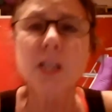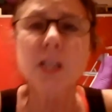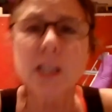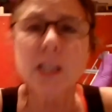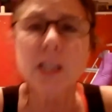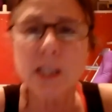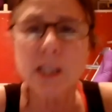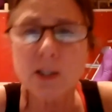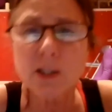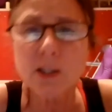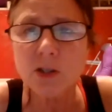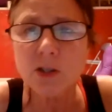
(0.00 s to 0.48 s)

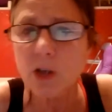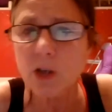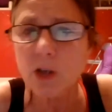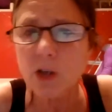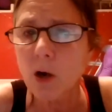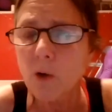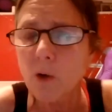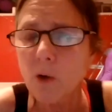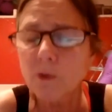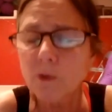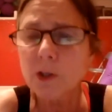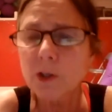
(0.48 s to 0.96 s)
hinge
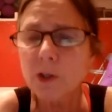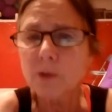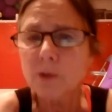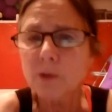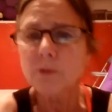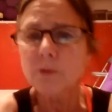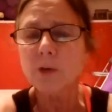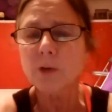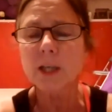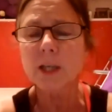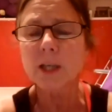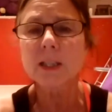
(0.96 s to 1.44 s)
over your
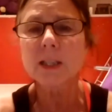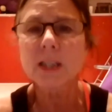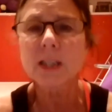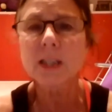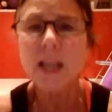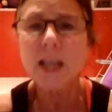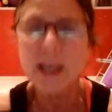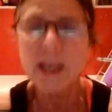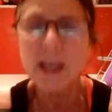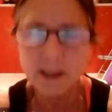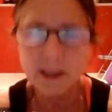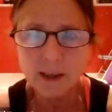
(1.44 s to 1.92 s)
front
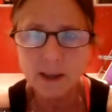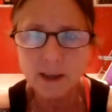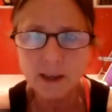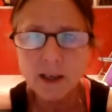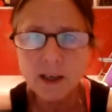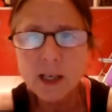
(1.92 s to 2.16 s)
leg.